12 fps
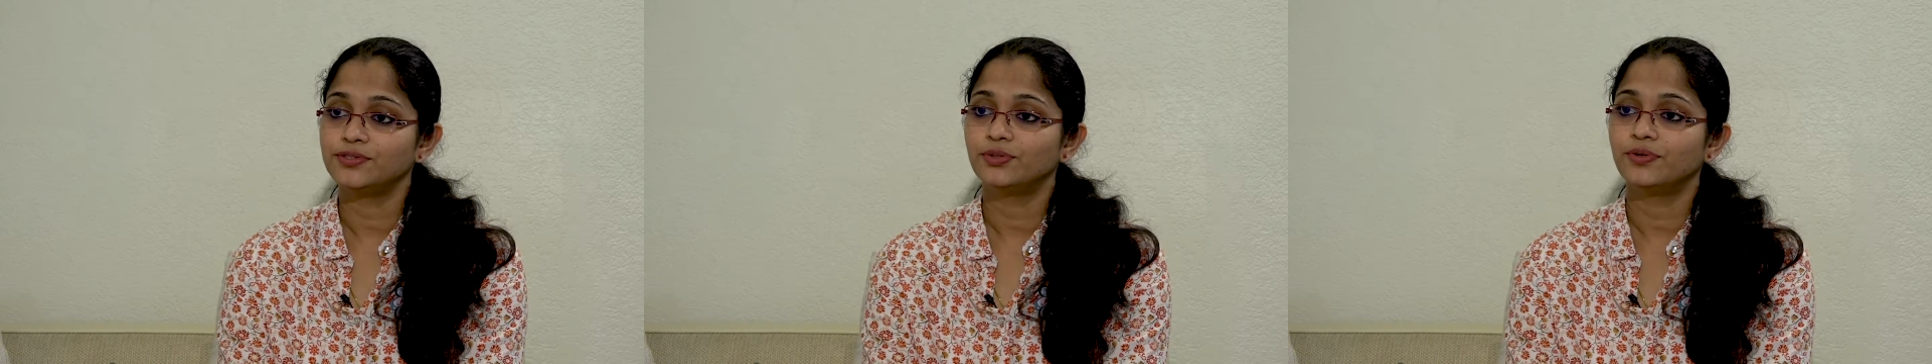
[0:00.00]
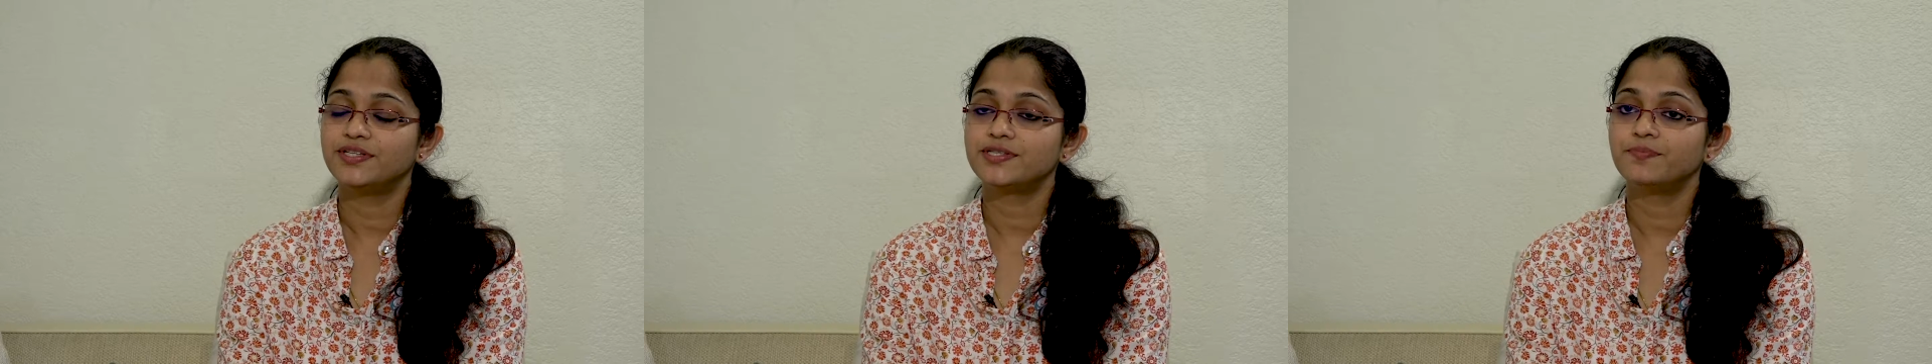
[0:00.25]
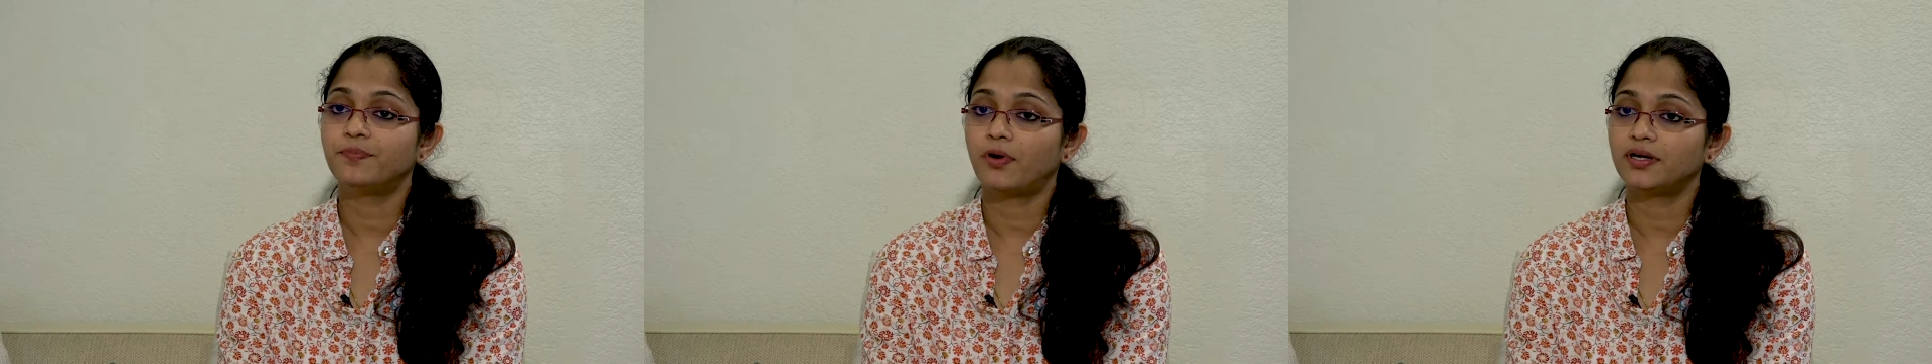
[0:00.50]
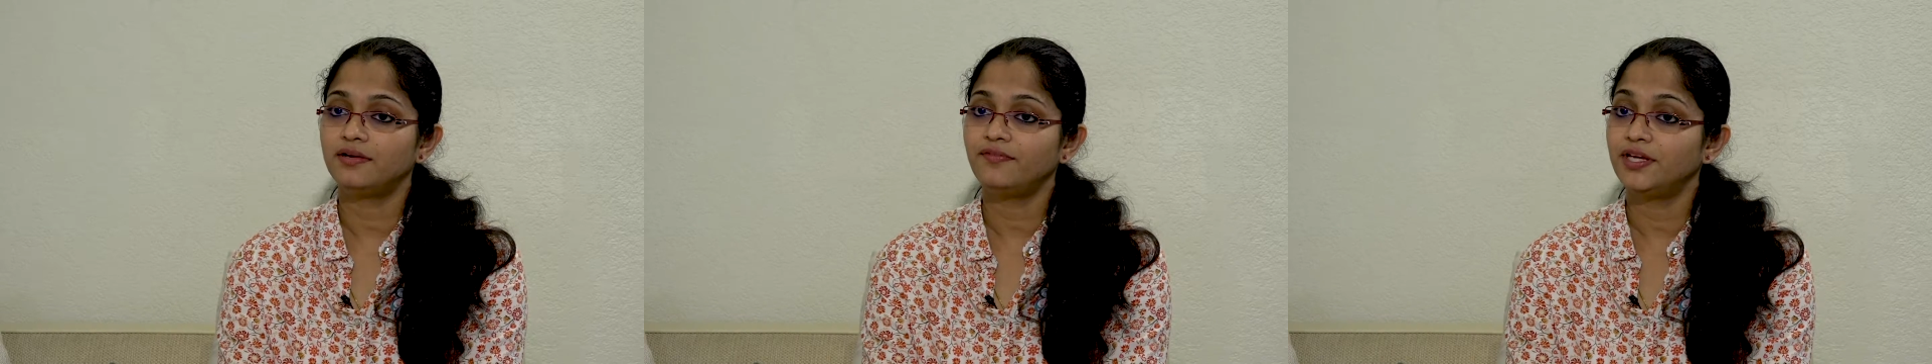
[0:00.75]
So it's
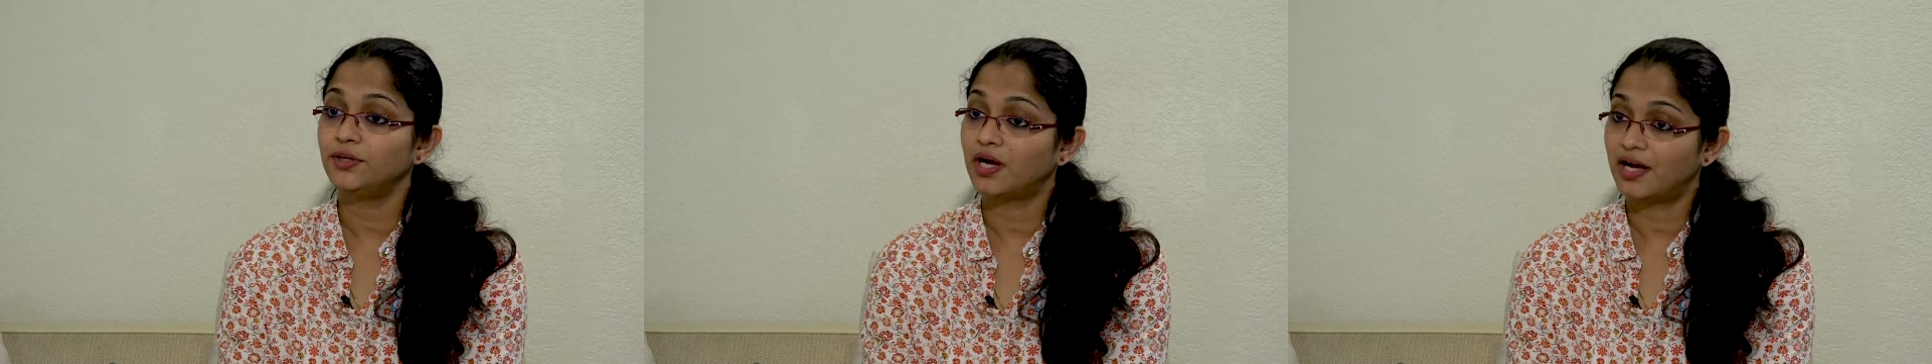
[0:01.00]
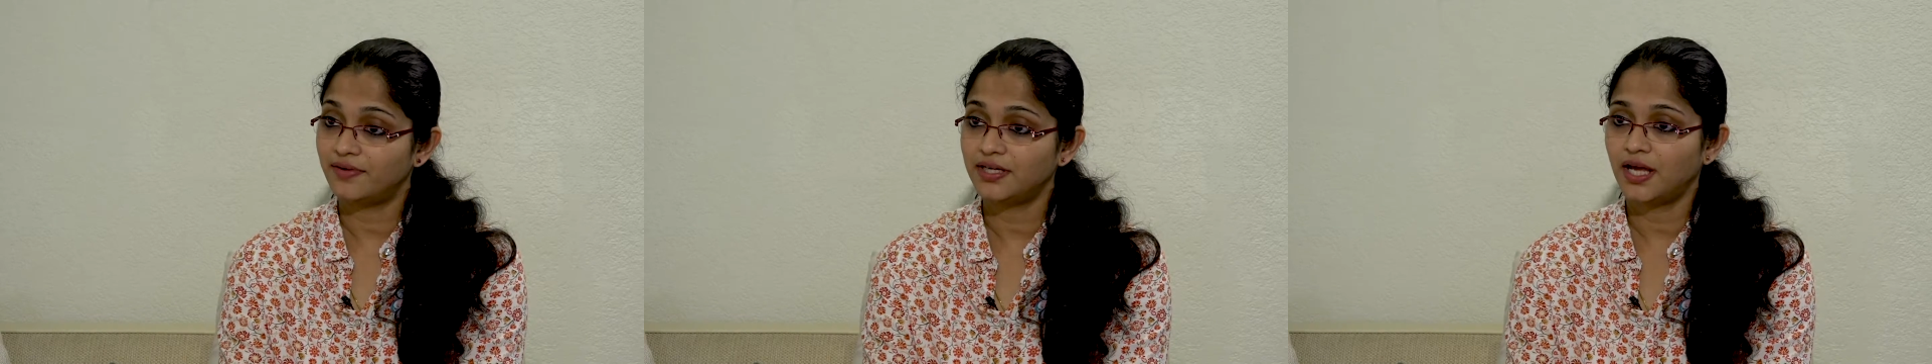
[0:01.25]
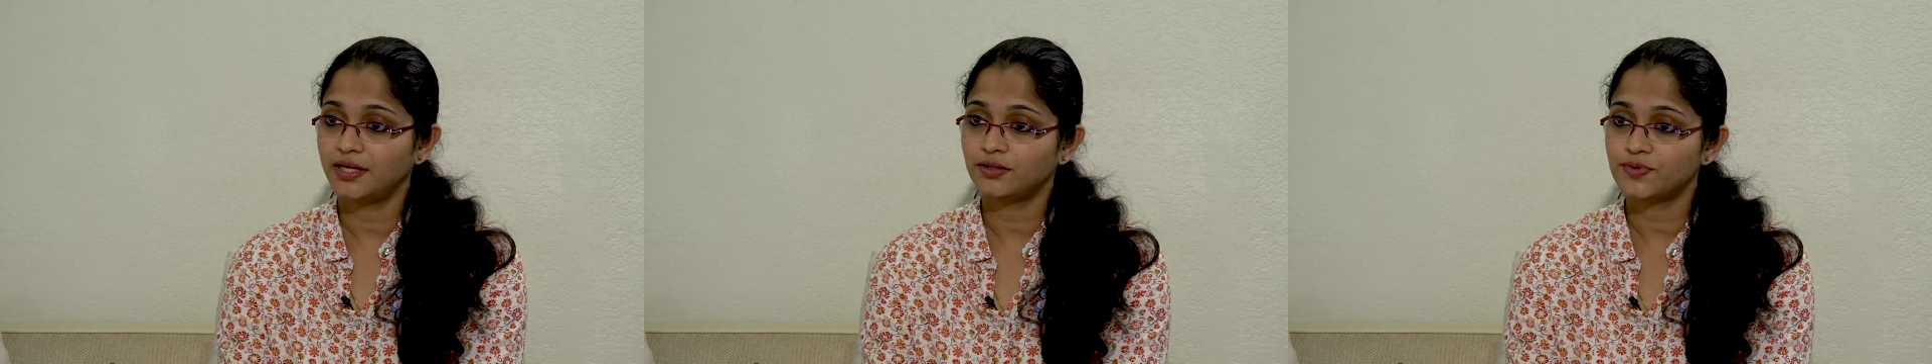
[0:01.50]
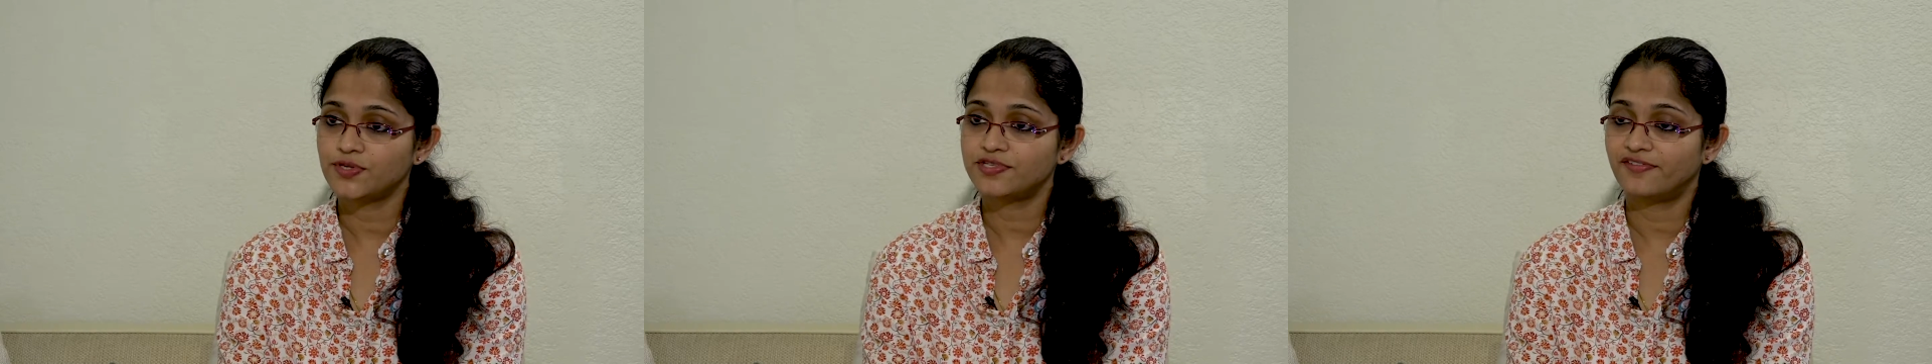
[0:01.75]
important when you have a
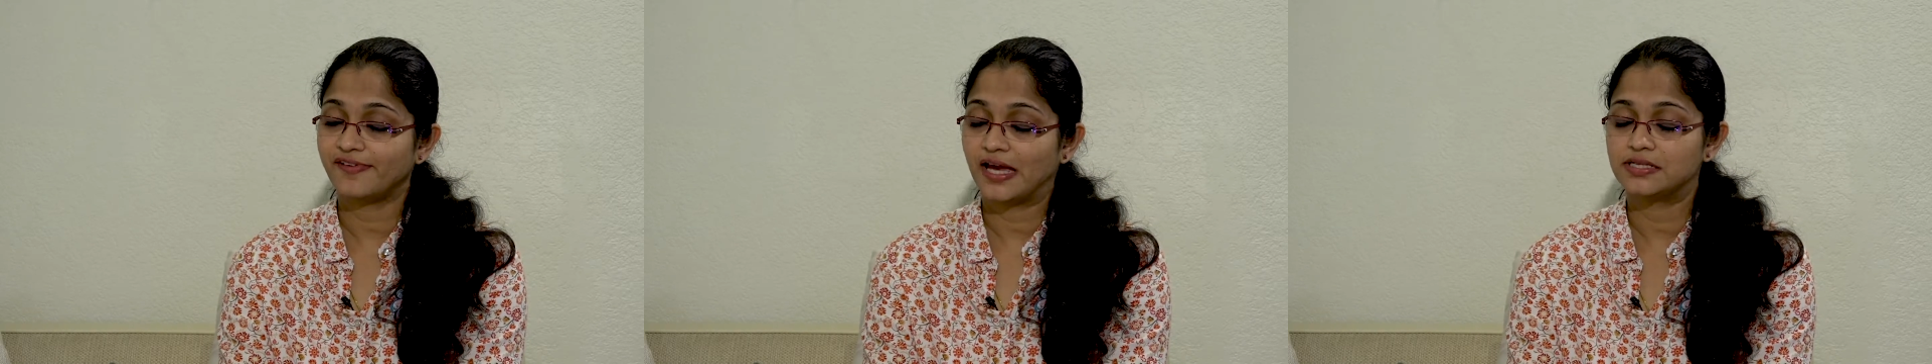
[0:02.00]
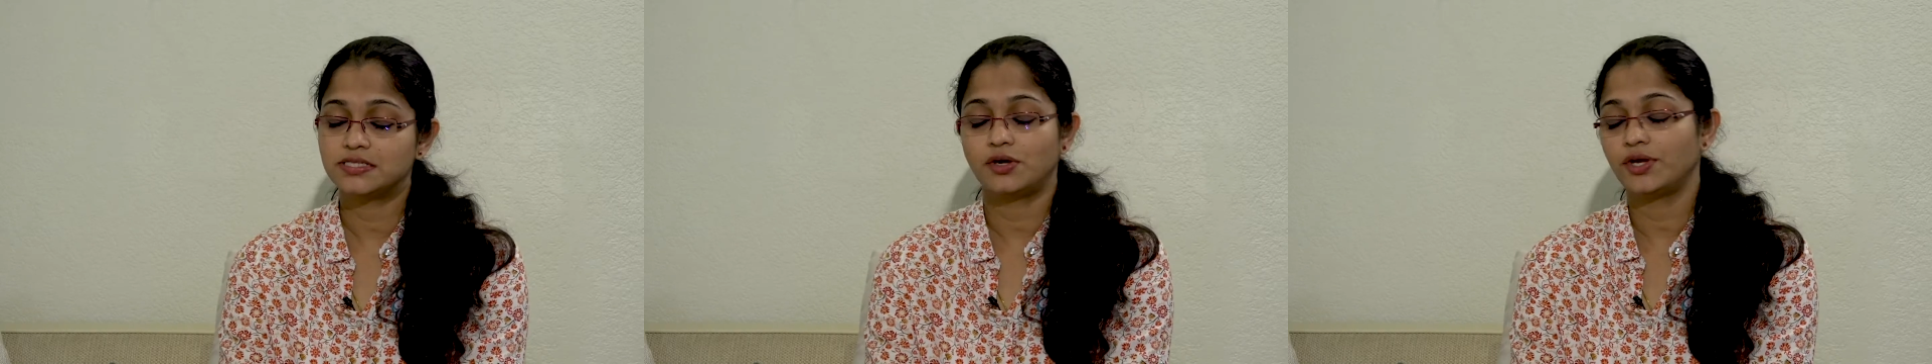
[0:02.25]
diagnosis of cancer